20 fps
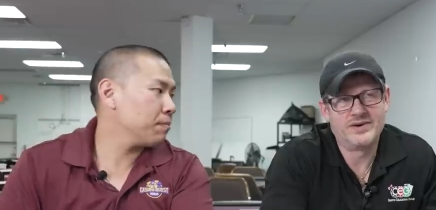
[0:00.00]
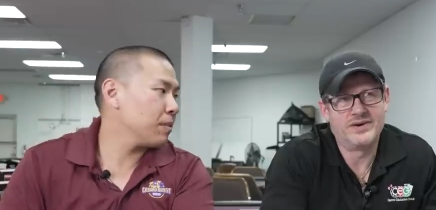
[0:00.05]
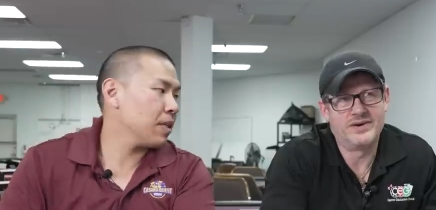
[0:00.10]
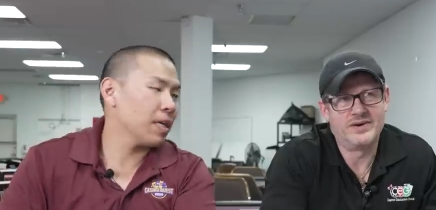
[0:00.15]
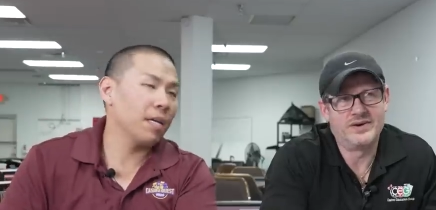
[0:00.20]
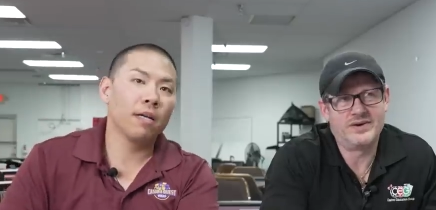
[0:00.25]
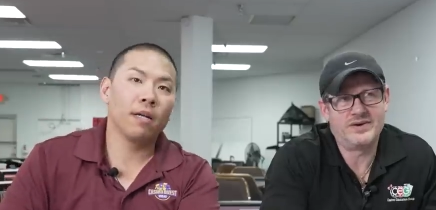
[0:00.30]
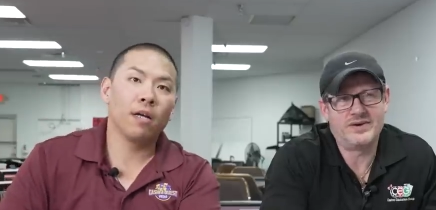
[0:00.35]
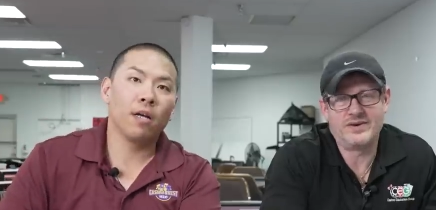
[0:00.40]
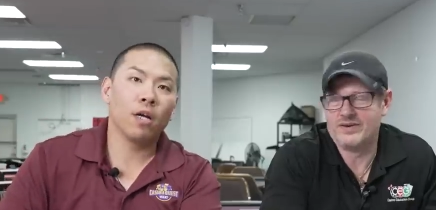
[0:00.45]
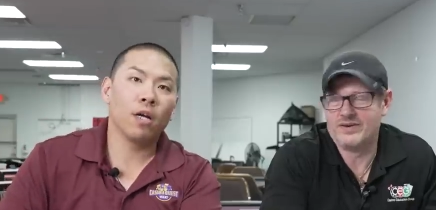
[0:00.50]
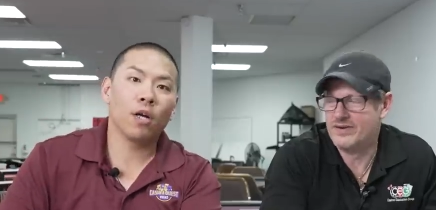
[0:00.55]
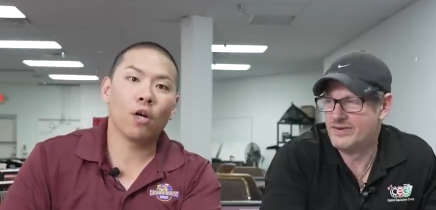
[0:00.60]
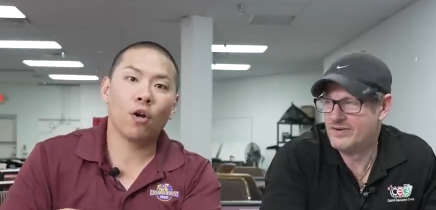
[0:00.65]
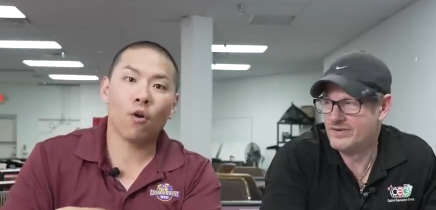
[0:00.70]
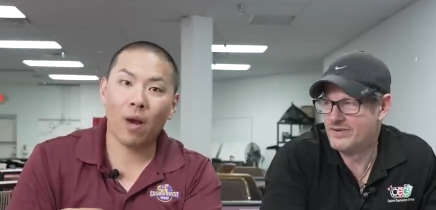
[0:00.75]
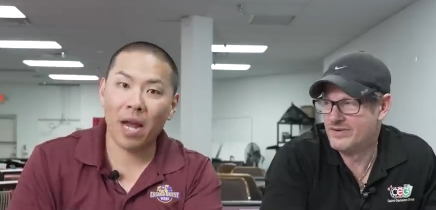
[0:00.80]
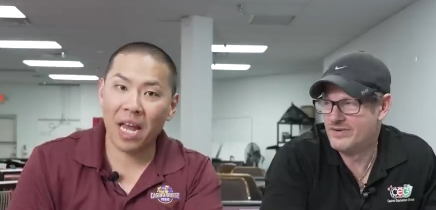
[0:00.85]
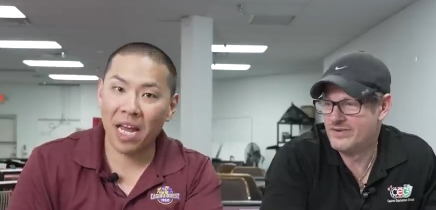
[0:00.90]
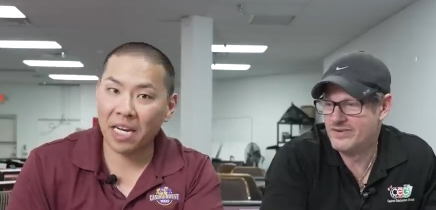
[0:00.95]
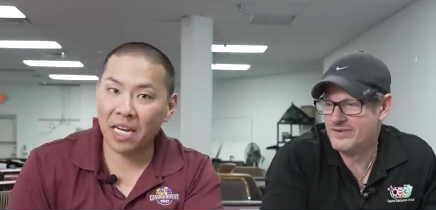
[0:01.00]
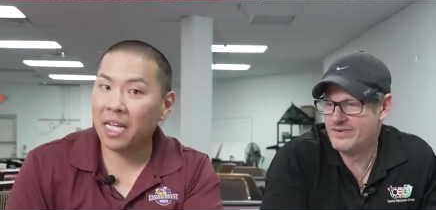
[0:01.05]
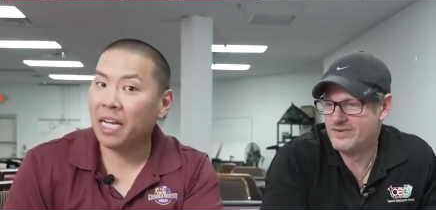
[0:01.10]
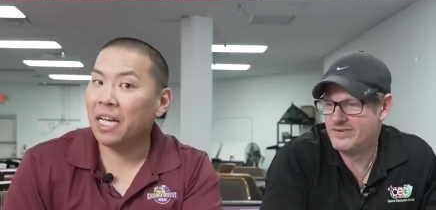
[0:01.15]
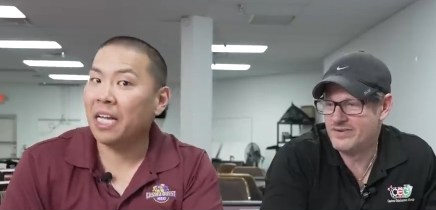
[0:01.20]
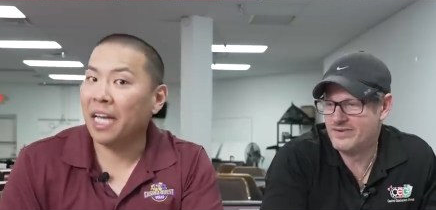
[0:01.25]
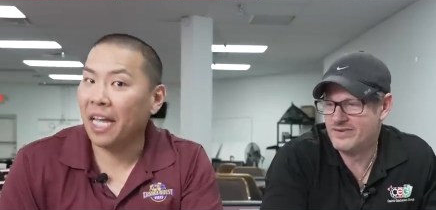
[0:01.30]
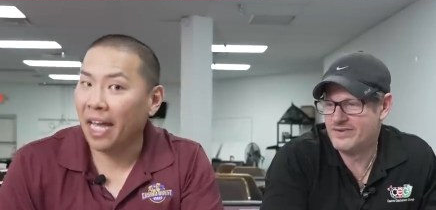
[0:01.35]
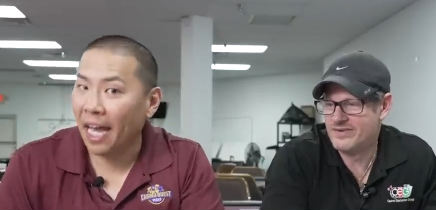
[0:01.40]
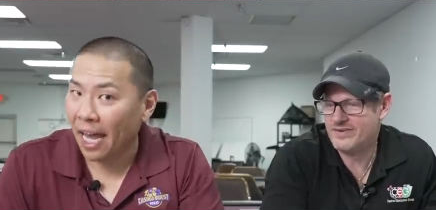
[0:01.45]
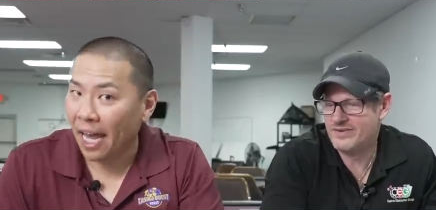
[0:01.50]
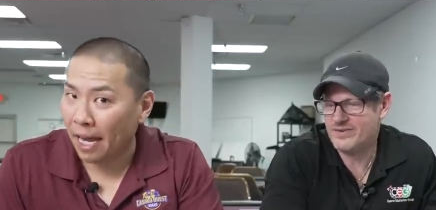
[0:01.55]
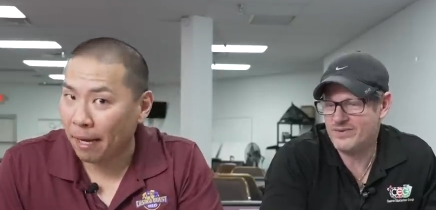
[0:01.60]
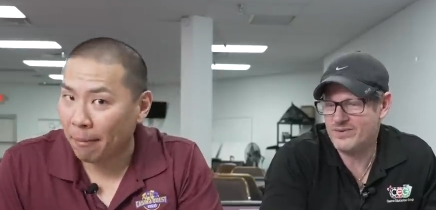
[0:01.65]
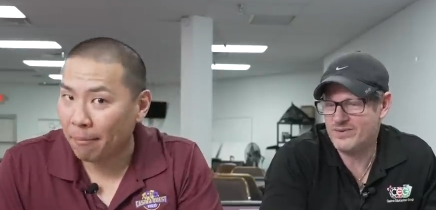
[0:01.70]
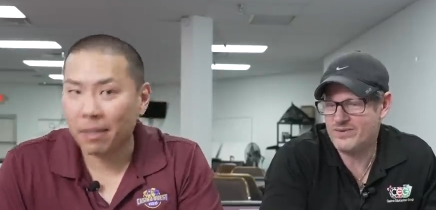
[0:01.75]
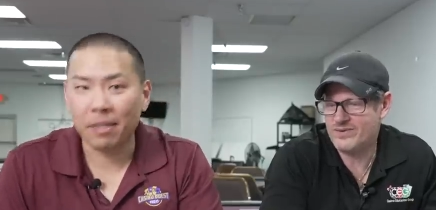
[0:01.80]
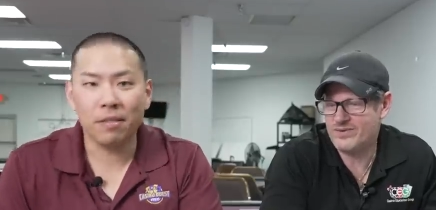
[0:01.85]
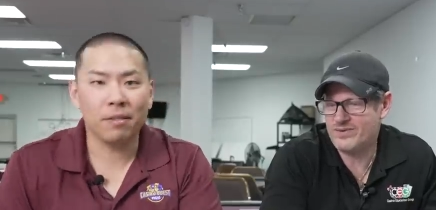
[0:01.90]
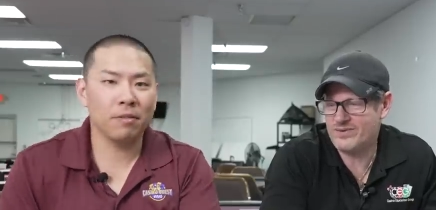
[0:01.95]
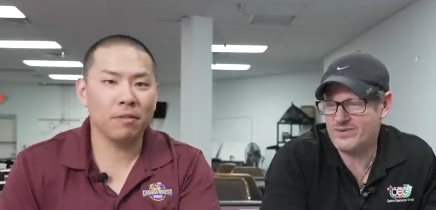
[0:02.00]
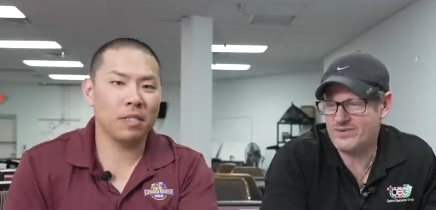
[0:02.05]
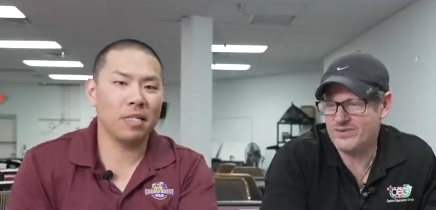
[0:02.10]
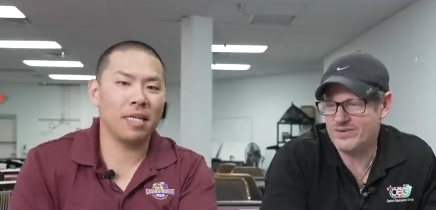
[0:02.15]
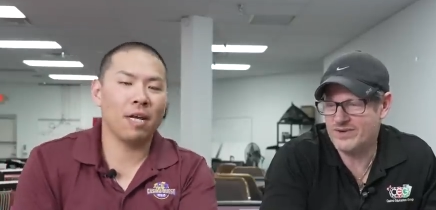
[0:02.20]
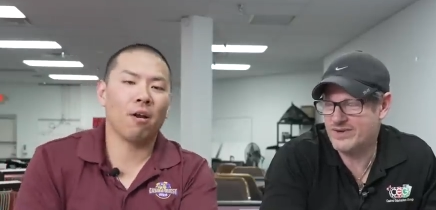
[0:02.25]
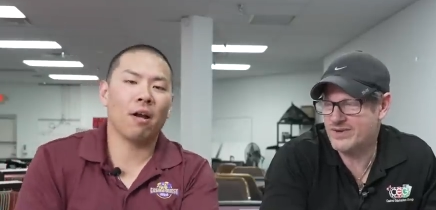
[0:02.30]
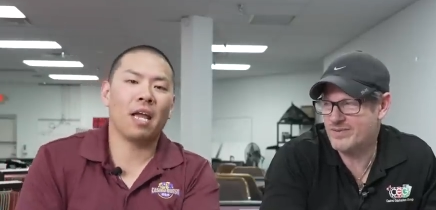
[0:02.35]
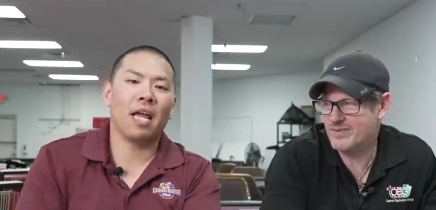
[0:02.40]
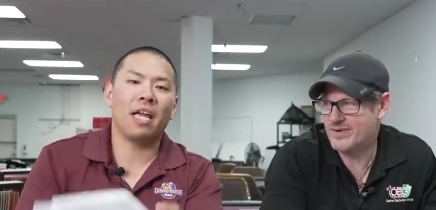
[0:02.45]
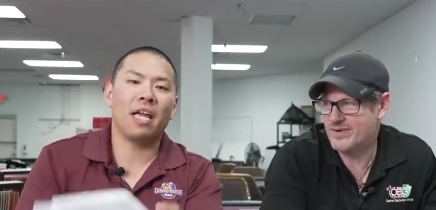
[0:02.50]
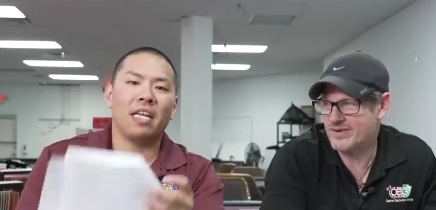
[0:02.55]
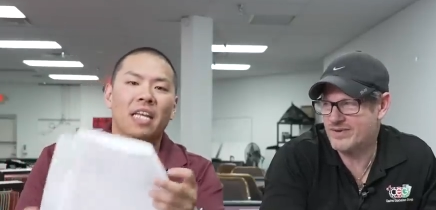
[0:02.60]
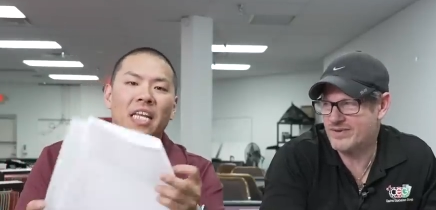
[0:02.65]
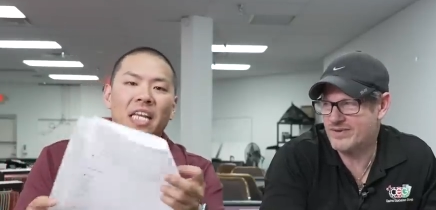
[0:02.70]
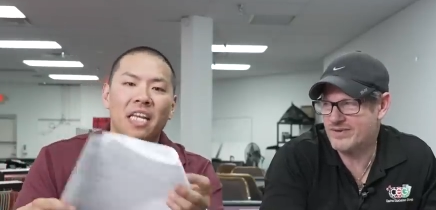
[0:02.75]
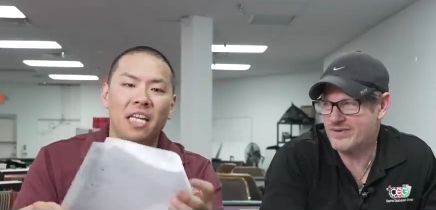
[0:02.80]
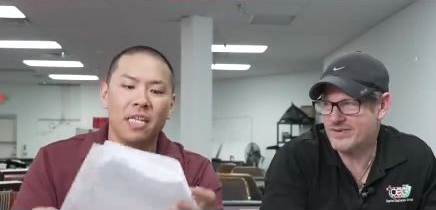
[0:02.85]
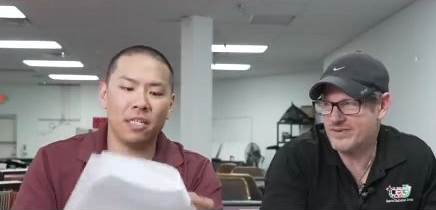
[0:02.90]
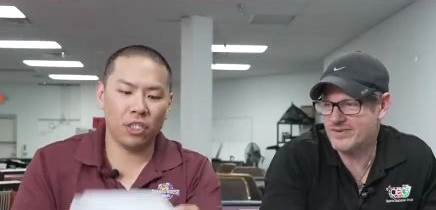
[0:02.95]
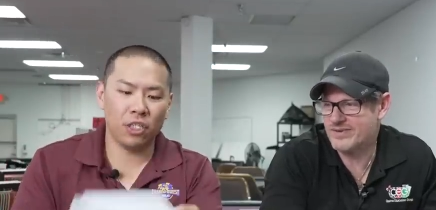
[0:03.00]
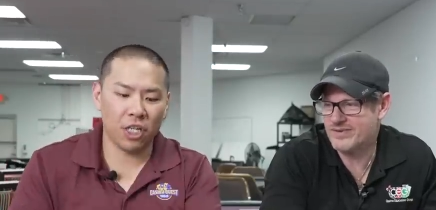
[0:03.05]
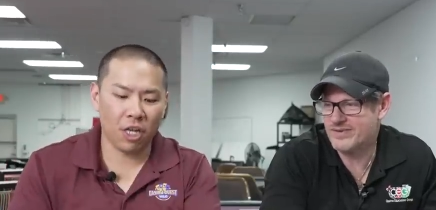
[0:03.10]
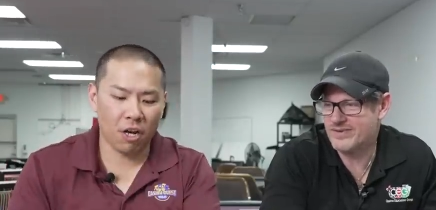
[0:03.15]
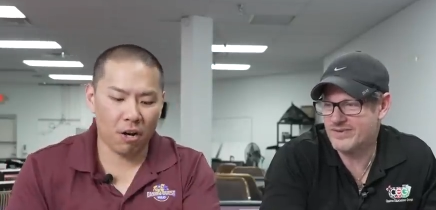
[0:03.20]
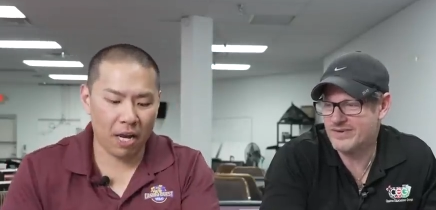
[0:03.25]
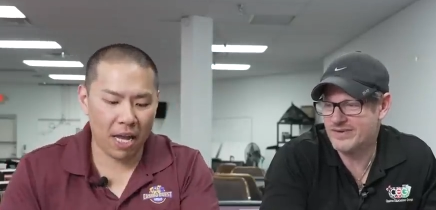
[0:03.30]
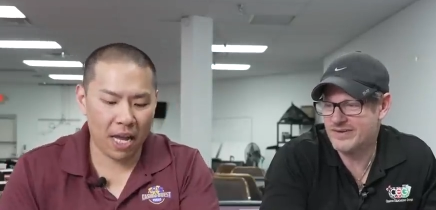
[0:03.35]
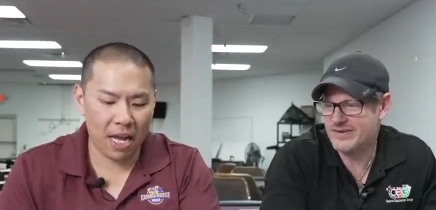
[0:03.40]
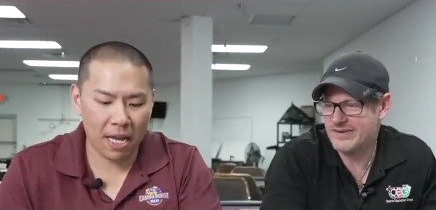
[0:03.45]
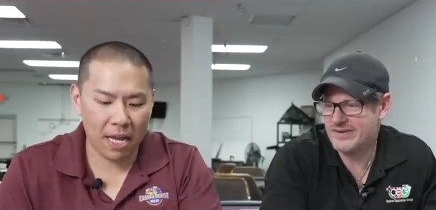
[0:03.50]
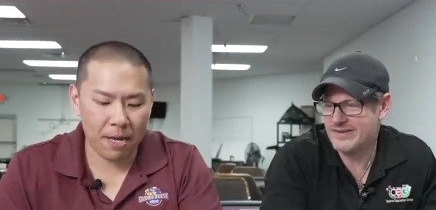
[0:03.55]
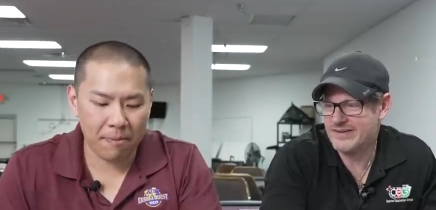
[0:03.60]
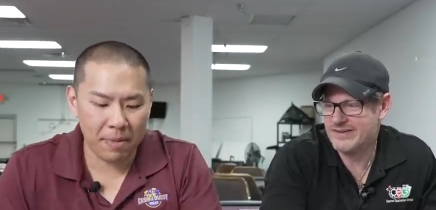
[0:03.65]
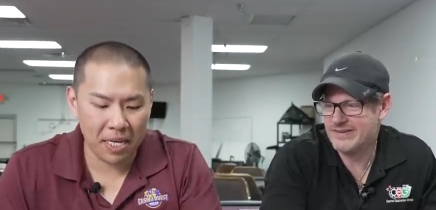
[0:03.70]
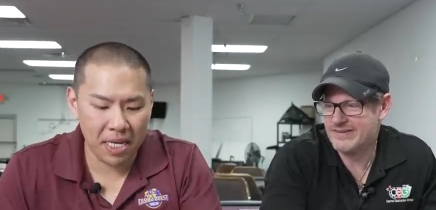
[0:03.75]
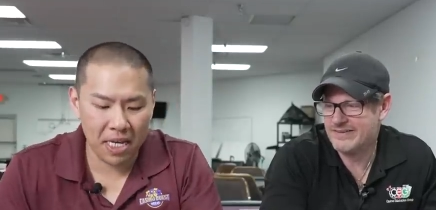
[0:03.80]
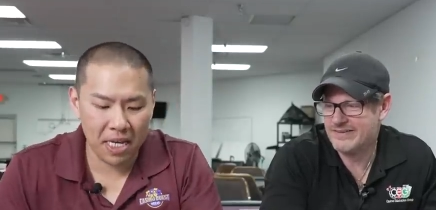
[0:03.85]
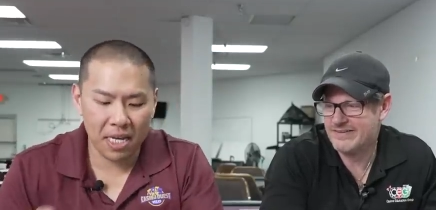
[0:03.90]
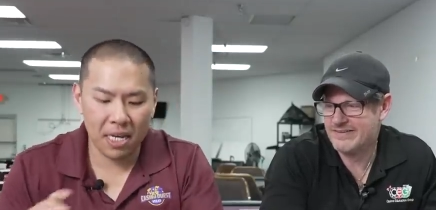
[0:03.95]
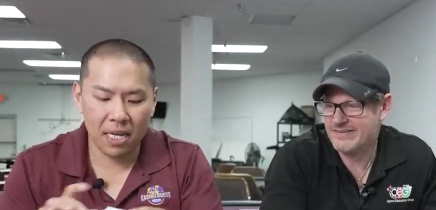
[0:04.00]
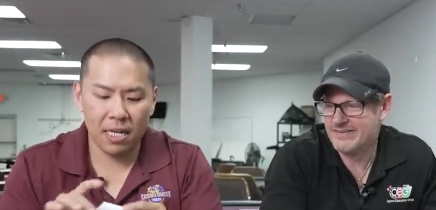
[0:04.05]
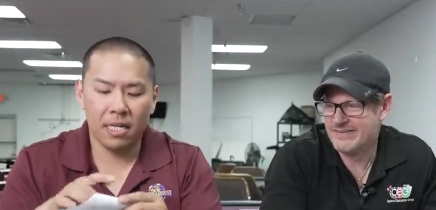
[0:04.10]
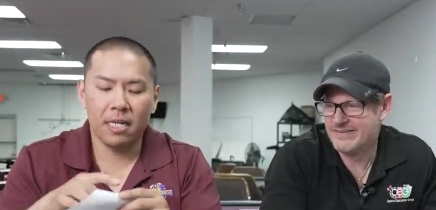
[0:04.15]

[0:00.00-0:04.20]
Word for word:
Speaker 1: Oh. Ah. Crane Game. C R A N E G R A M E.